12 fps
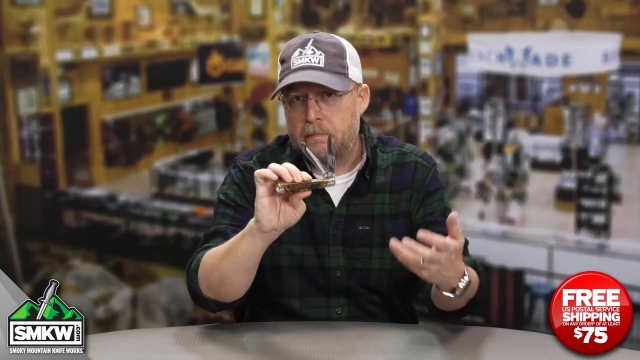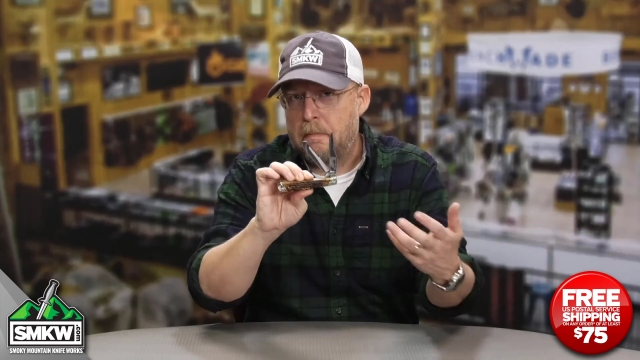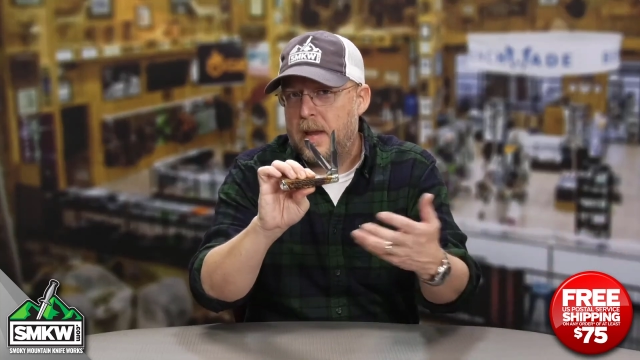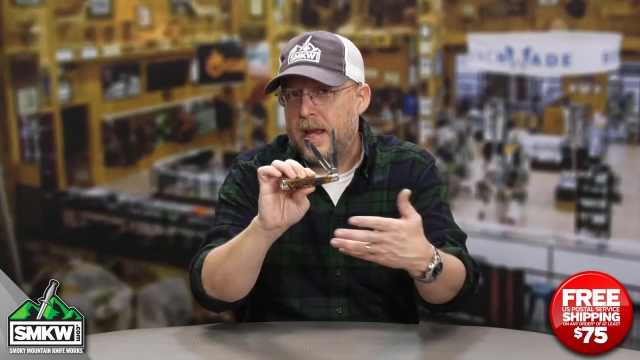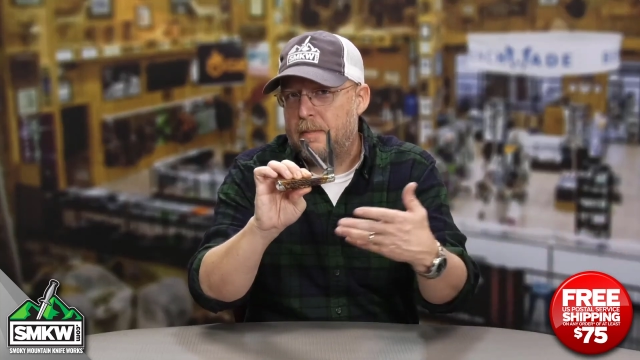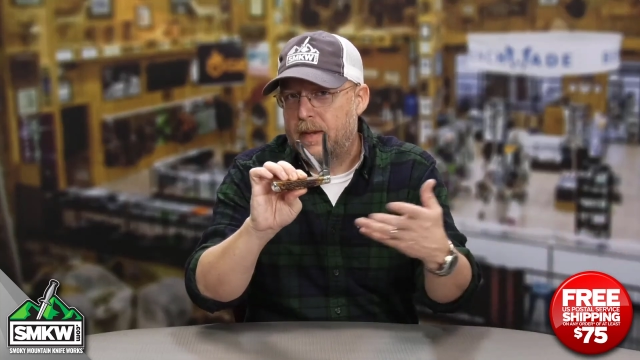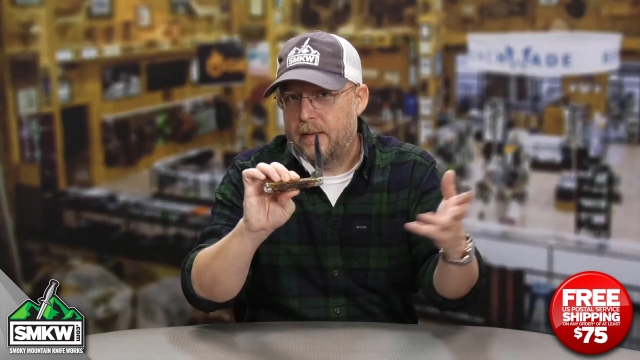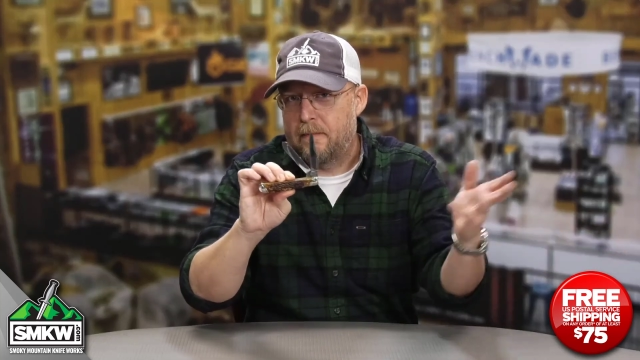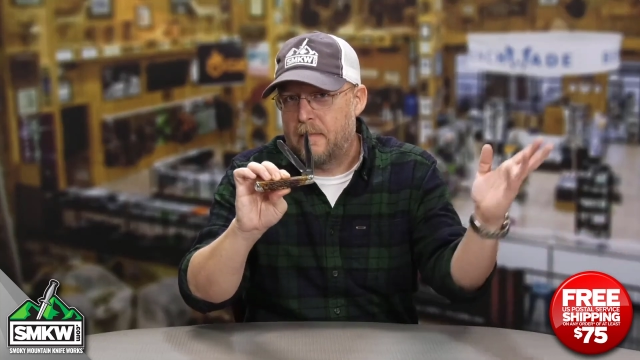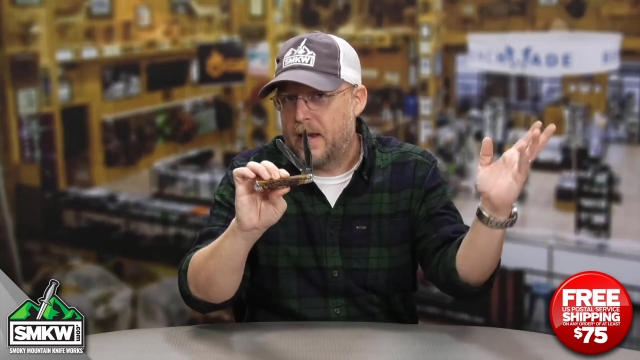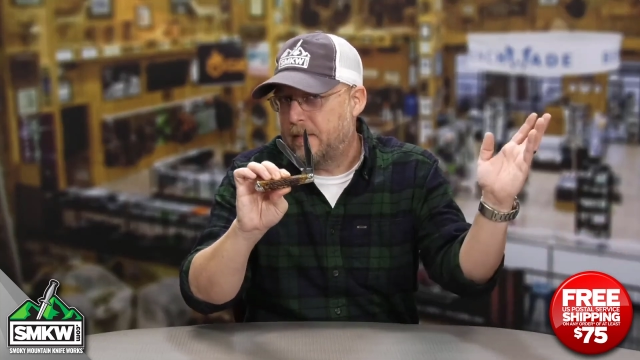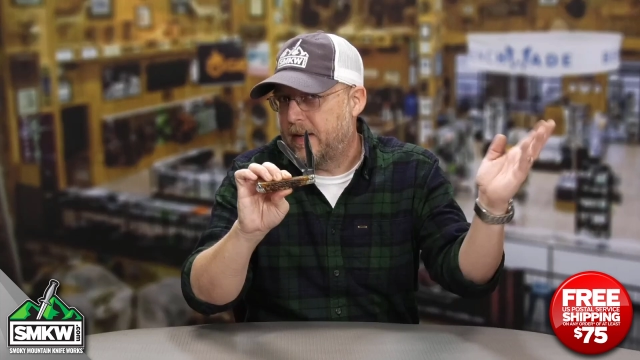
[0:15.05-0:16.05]
Maybe,
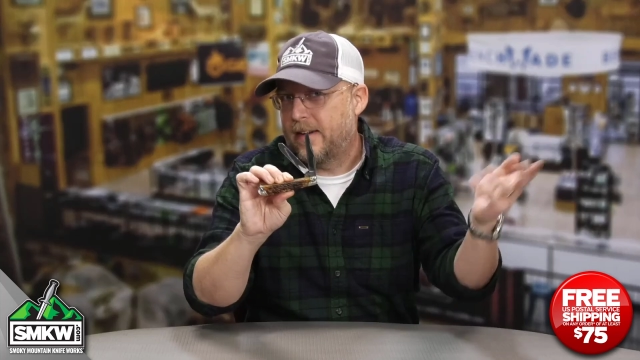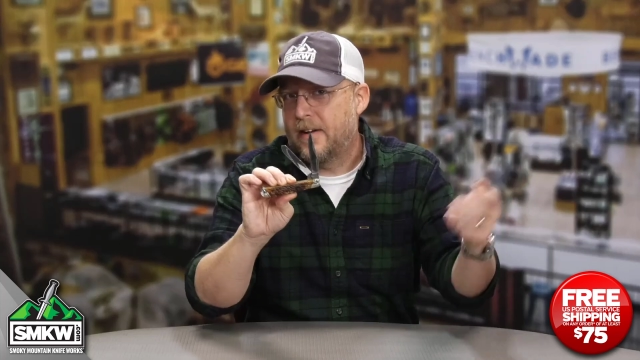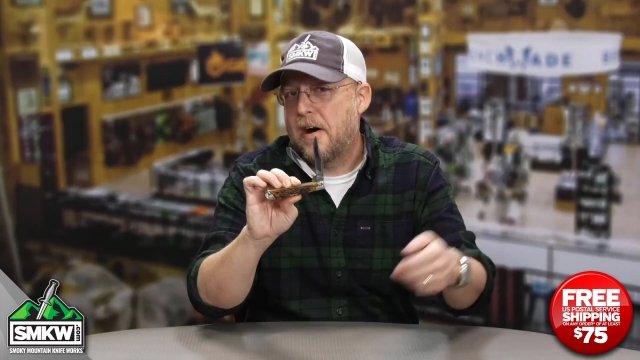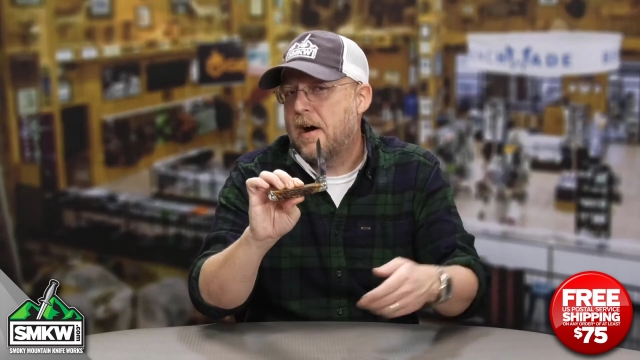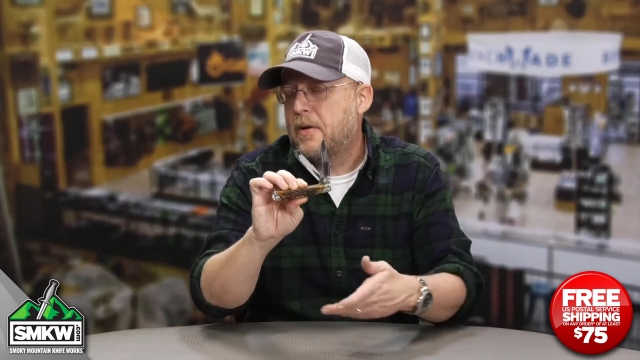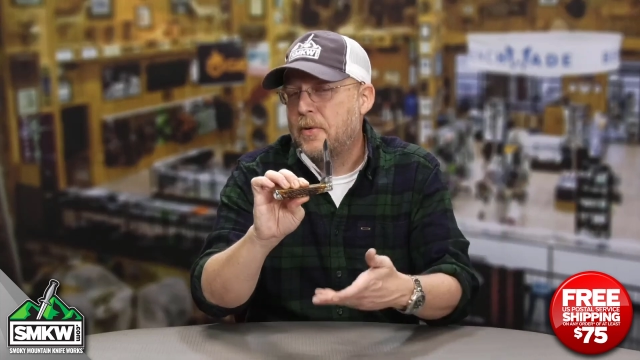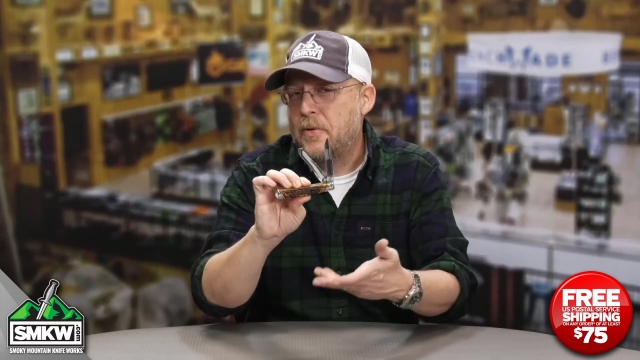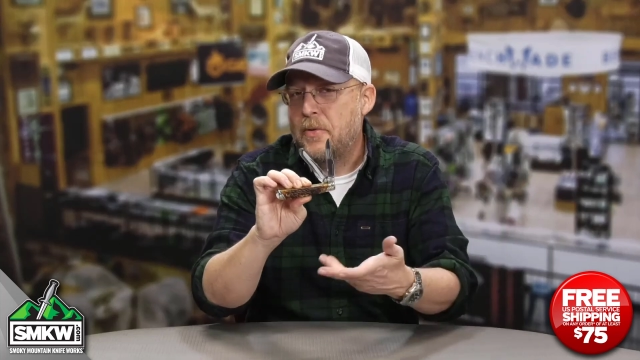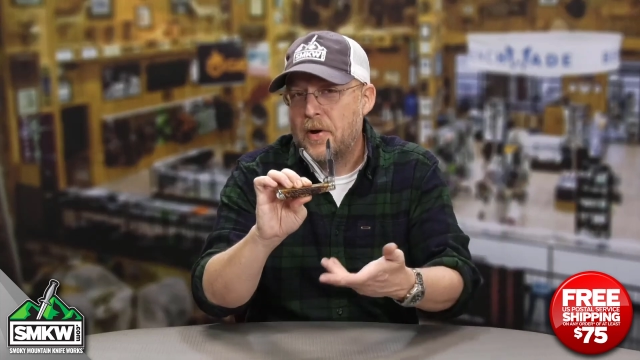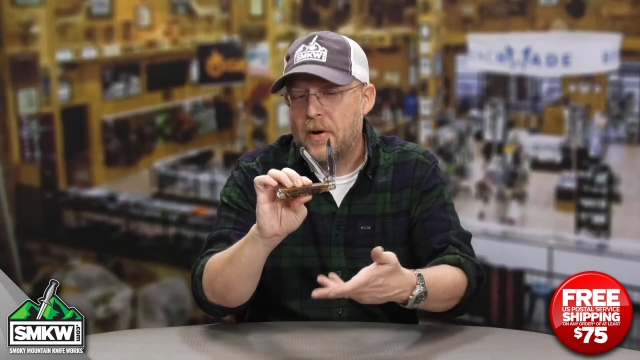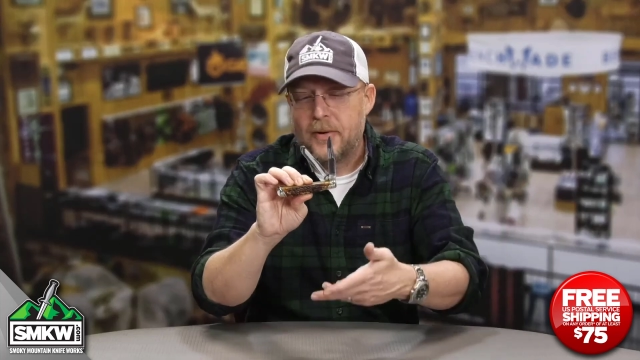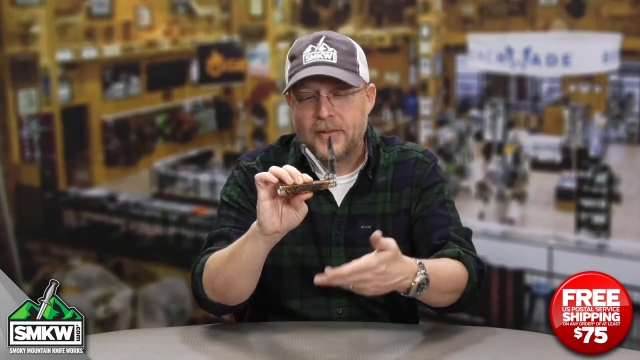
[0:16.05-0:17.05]
maybe not, who
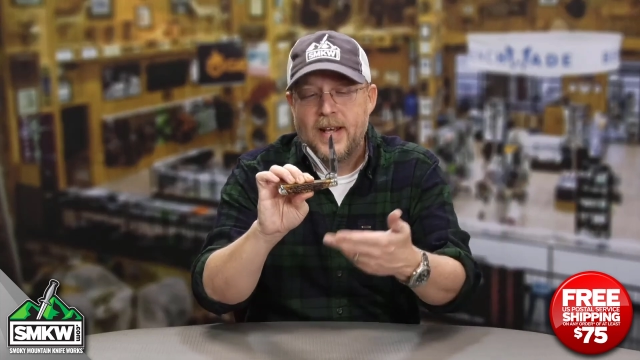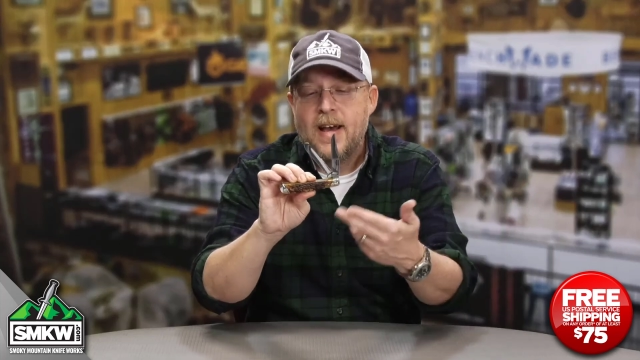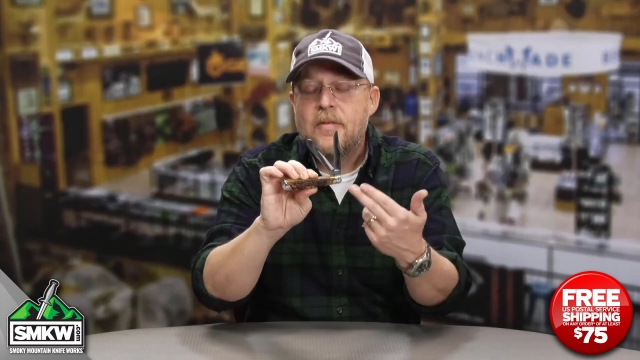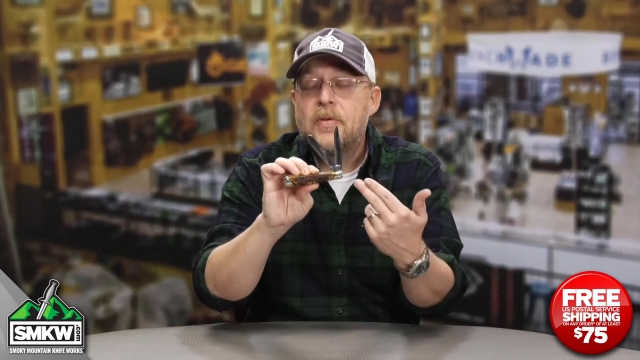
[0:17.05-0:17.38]
knows.